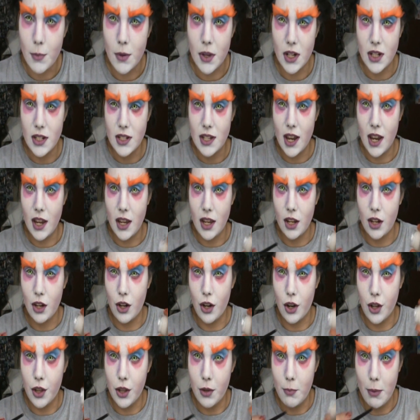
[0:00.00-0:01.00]
I'm going to take
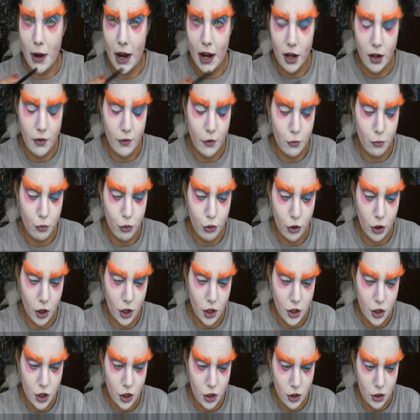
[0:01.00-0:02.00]
it on the back of a
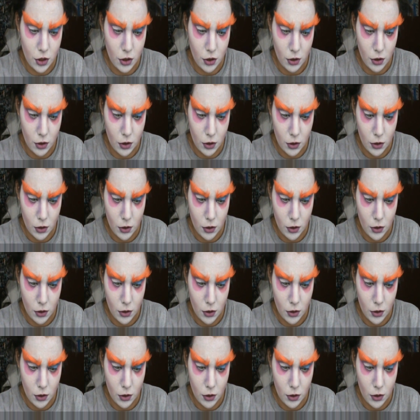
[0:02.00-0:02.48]
brush,